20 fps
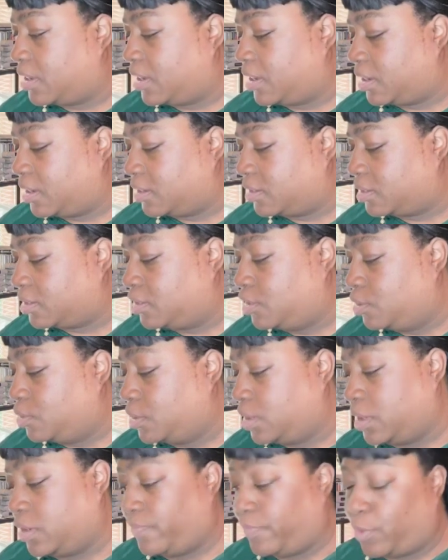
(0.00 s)
and do
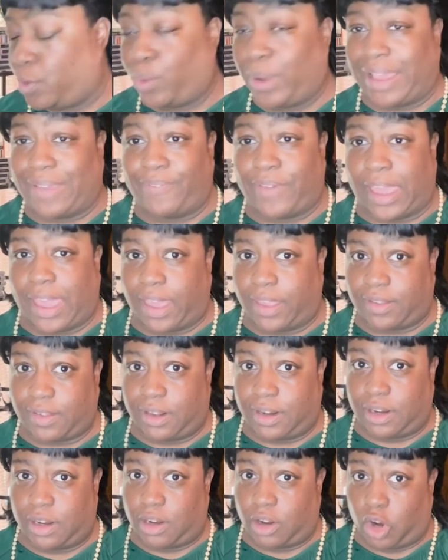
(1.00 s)
it quick, fast,
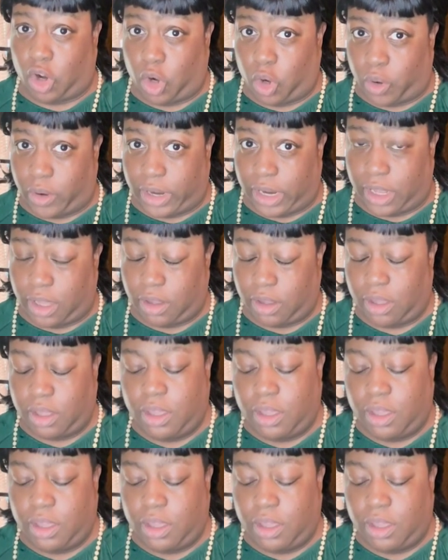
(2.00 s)
and in a hurry.